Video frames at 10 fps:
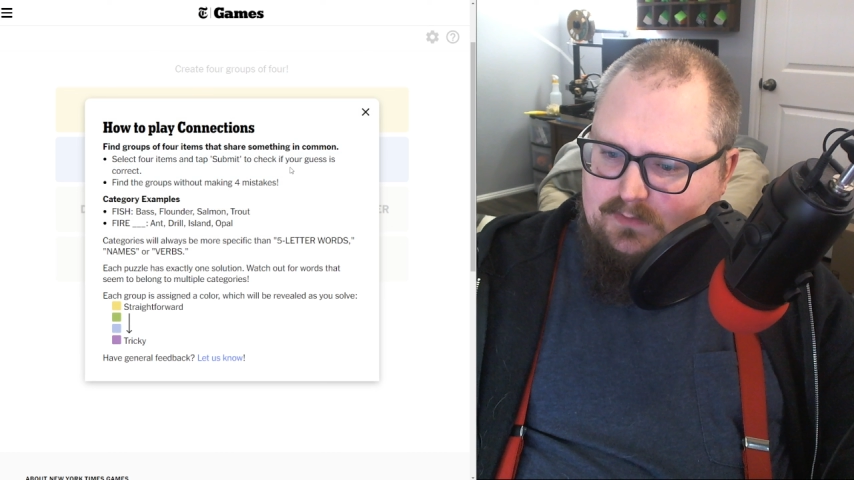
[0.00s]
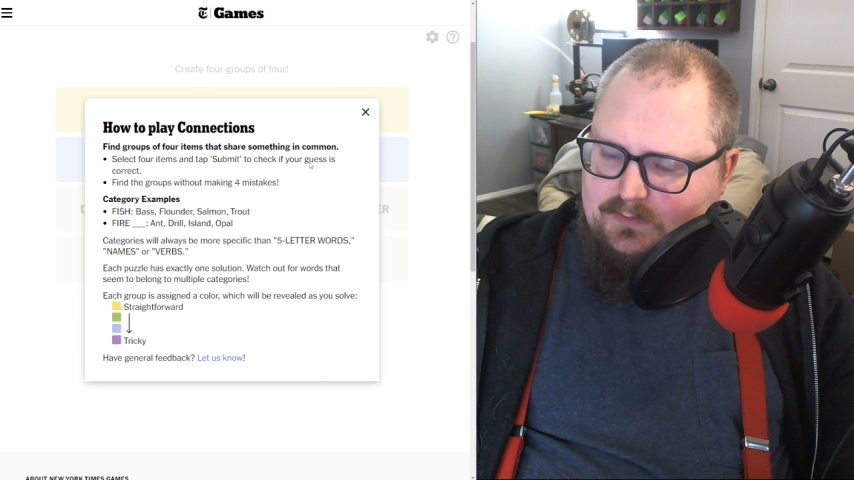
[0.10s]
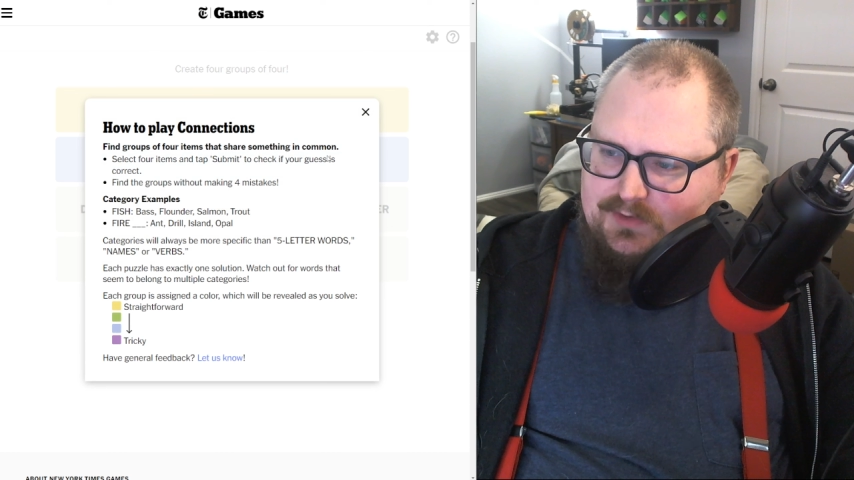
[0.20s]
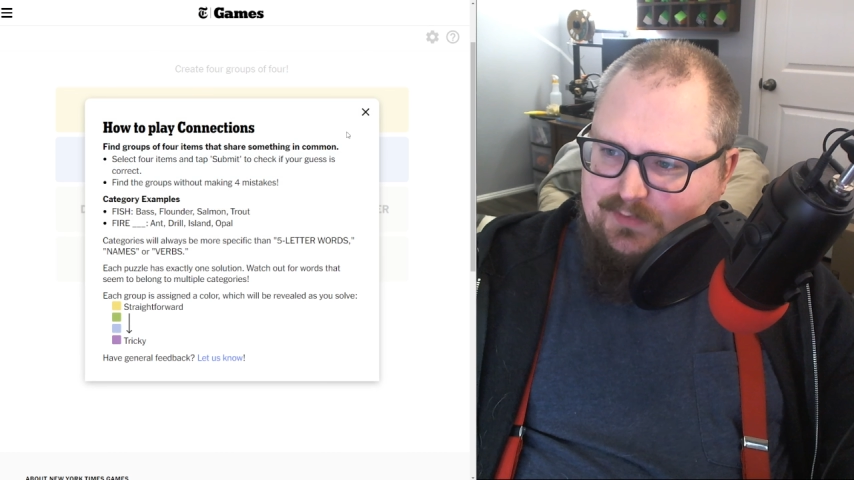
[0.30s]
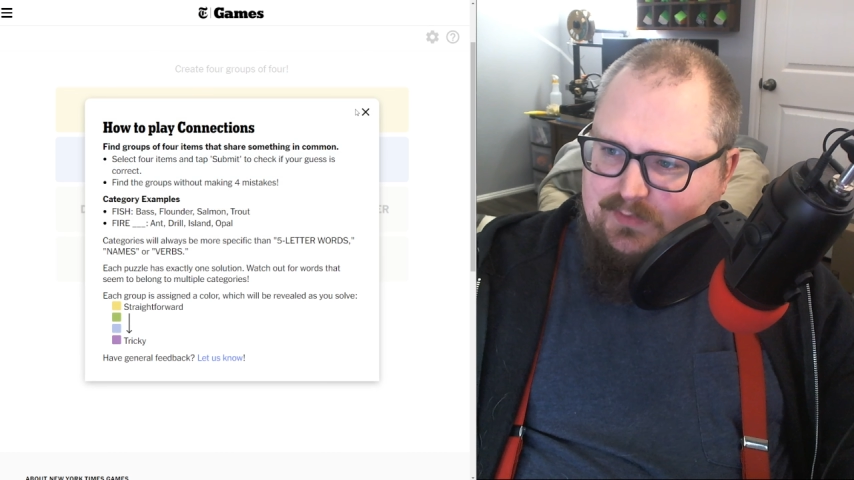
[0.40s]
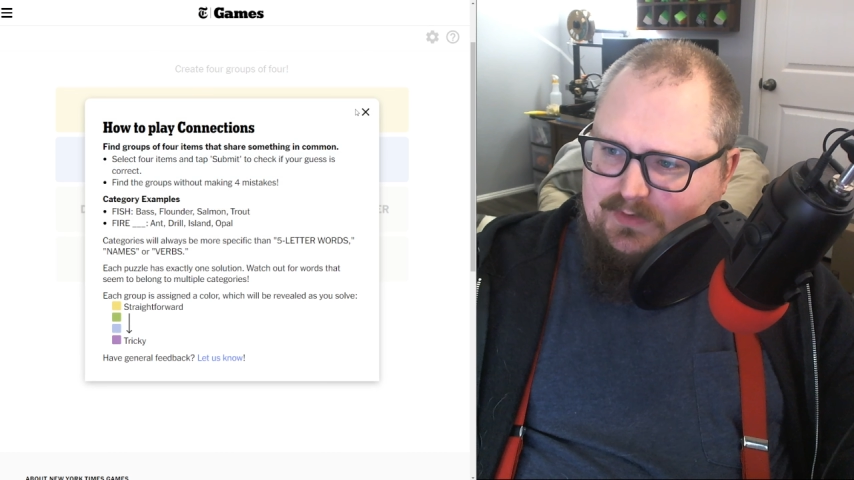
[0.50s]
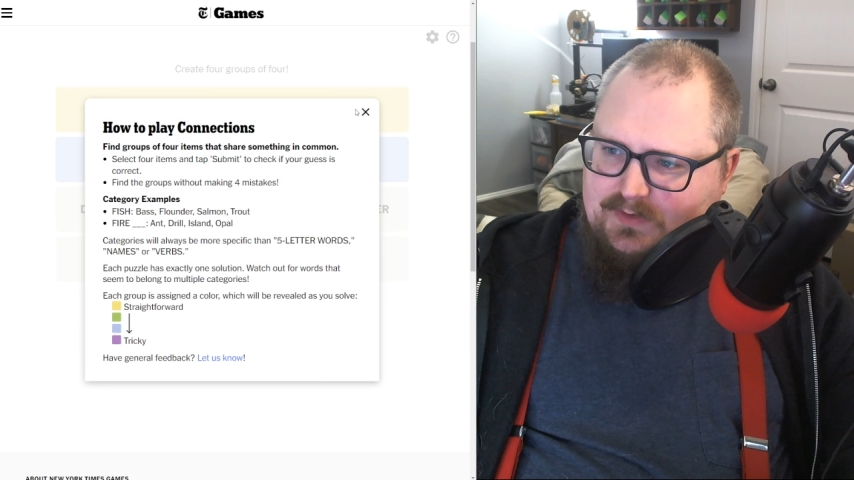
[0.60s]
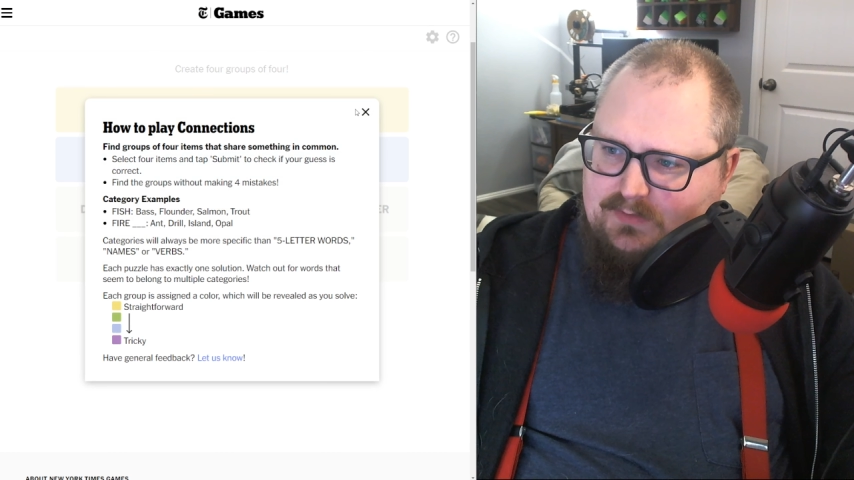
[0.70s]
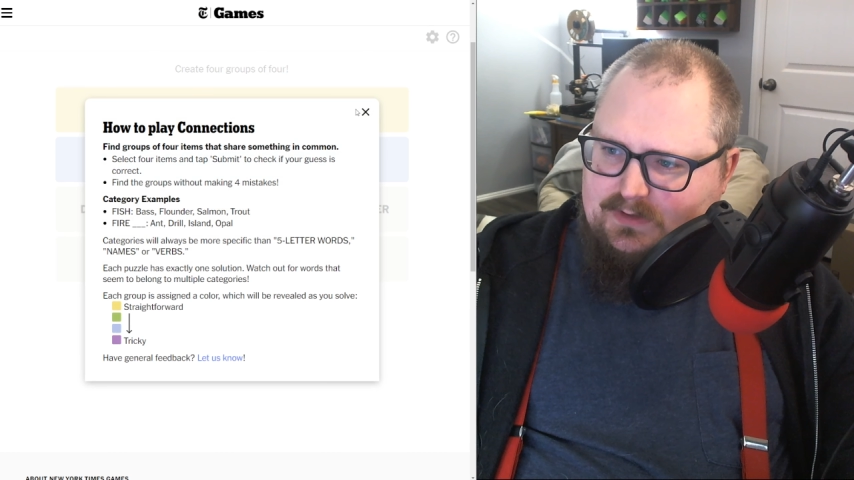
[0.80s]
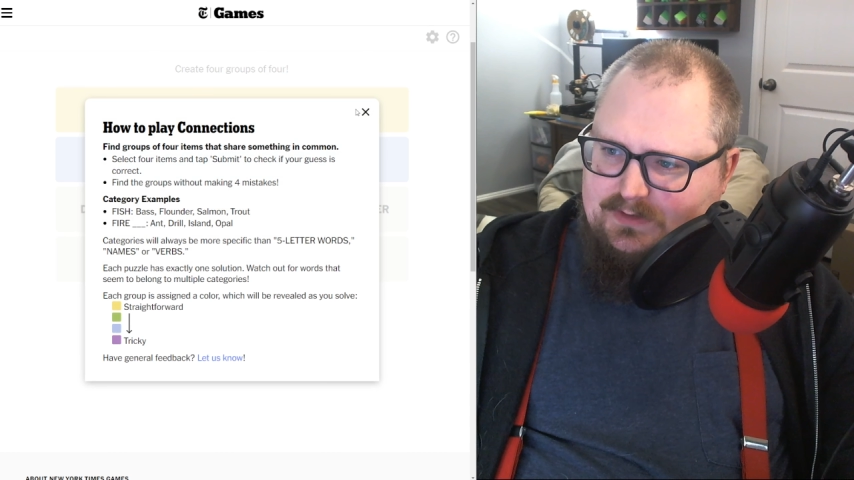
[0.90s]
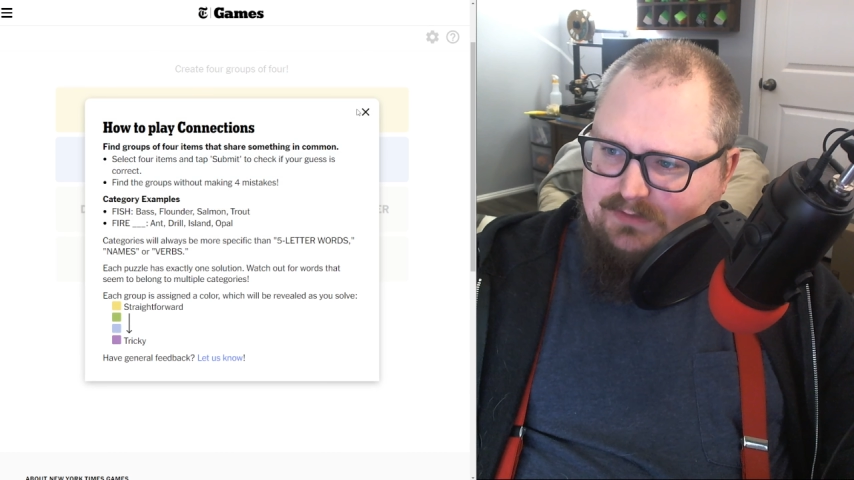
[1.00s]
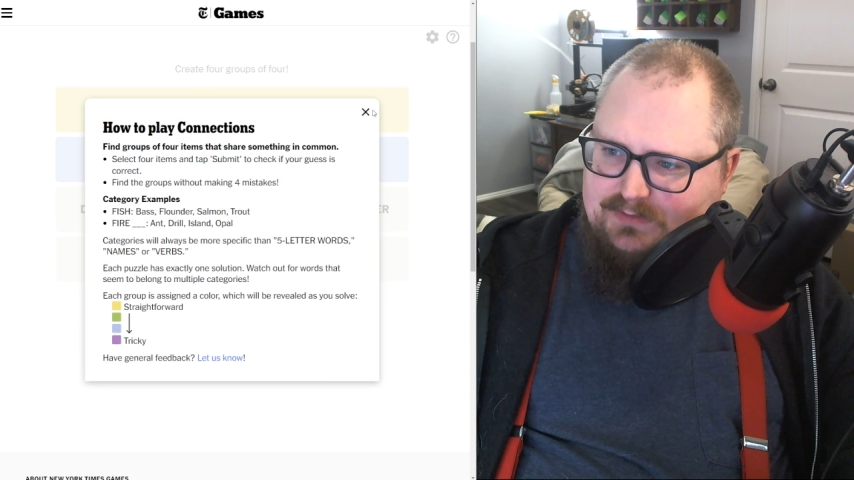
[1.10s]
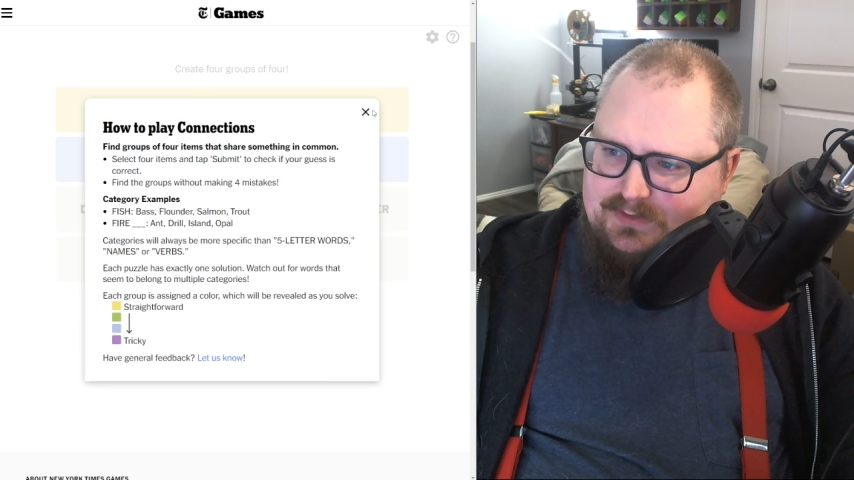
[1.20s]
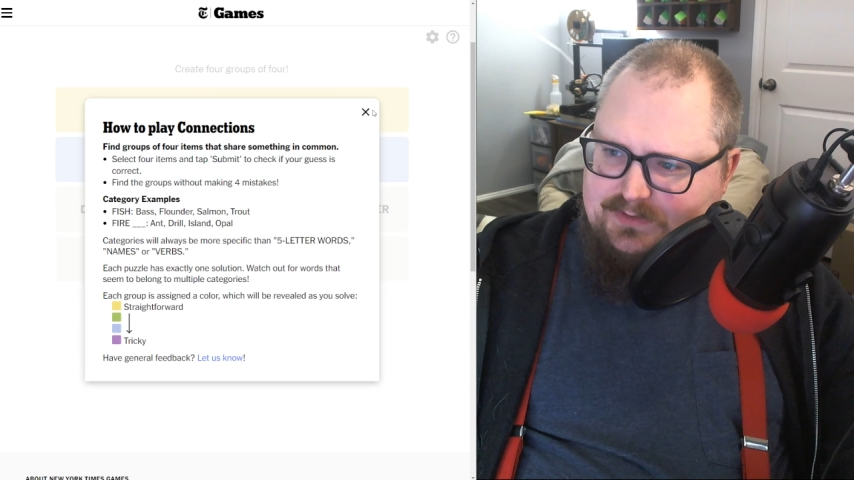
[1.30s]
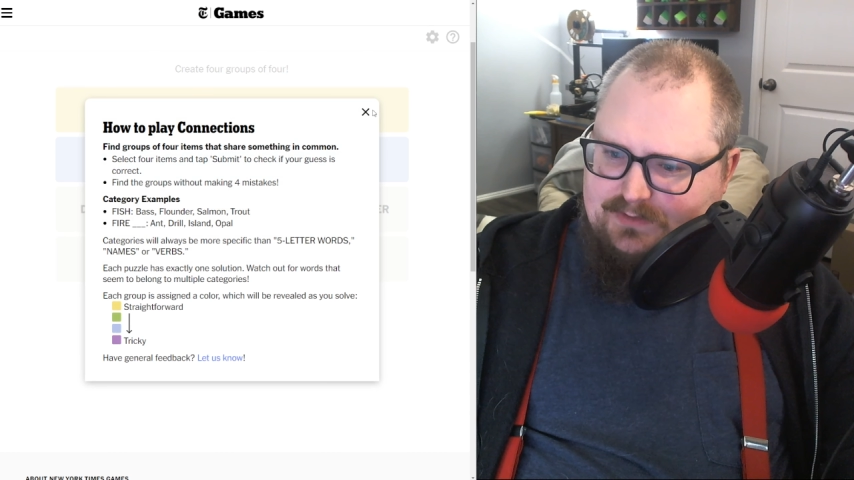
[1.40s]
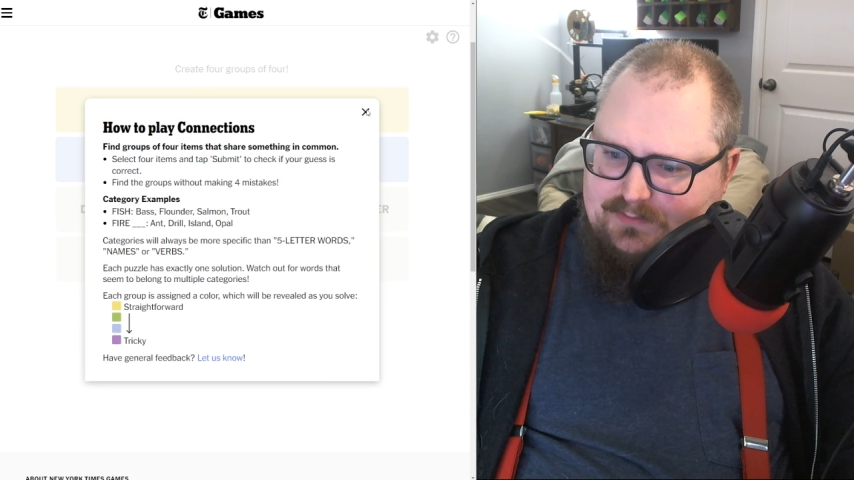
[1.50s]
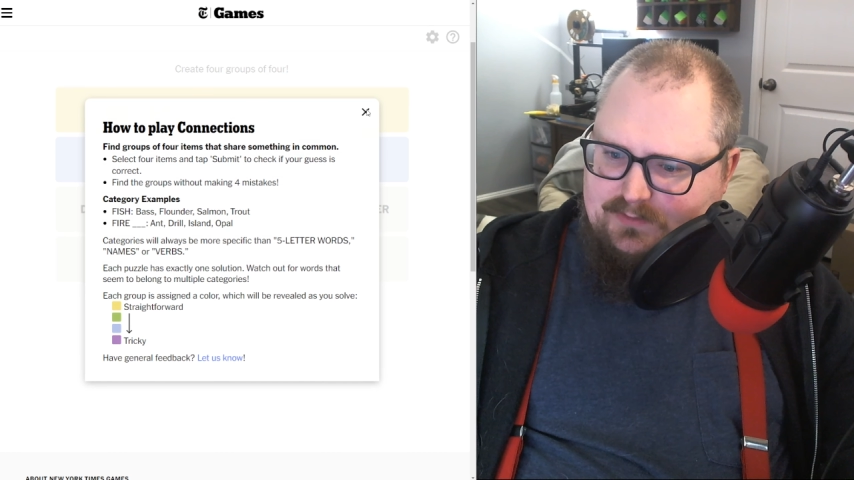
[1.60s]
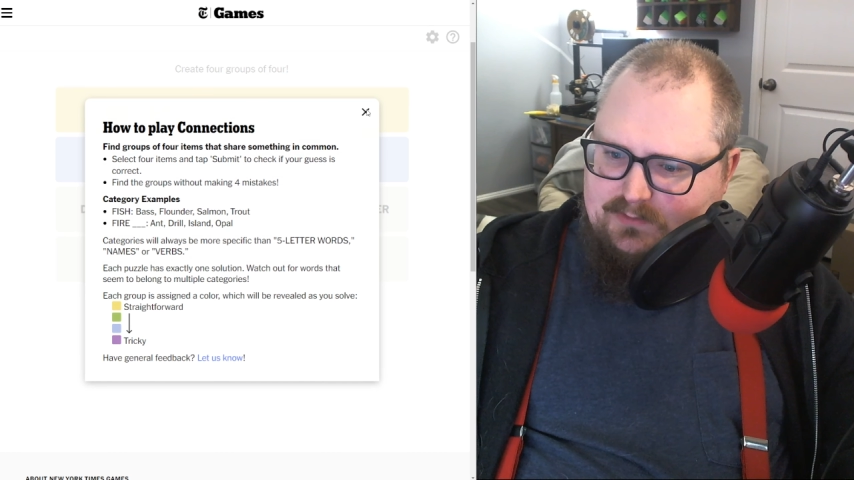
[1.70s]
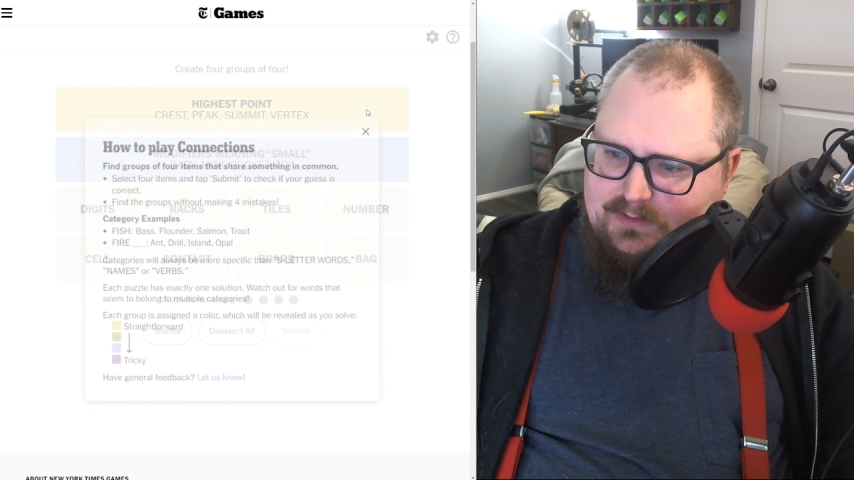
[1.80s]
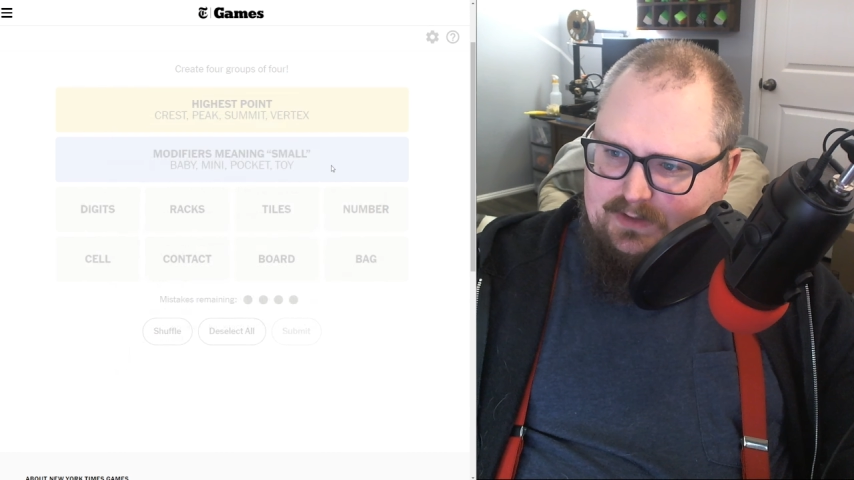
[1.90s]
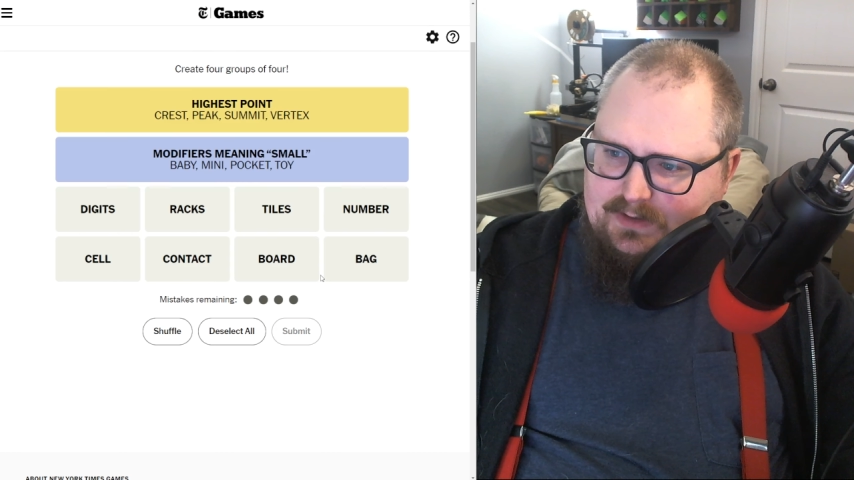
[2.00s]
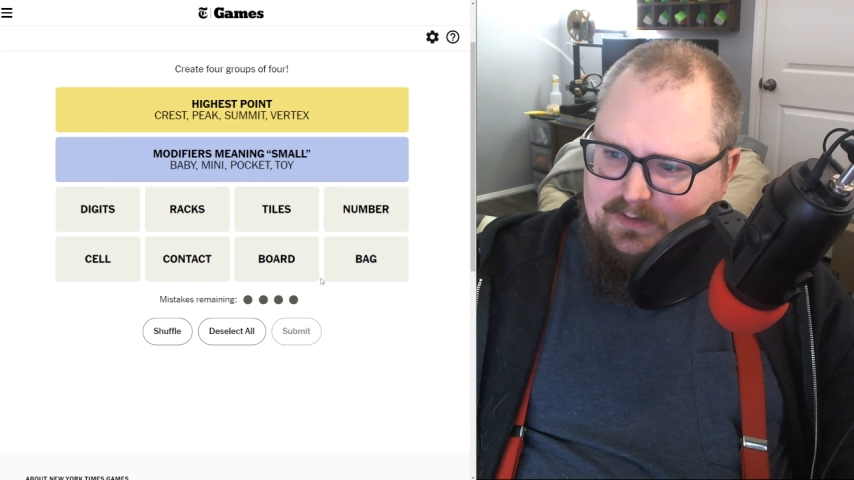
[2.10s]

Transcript: there should be one that's relatively straightforward here.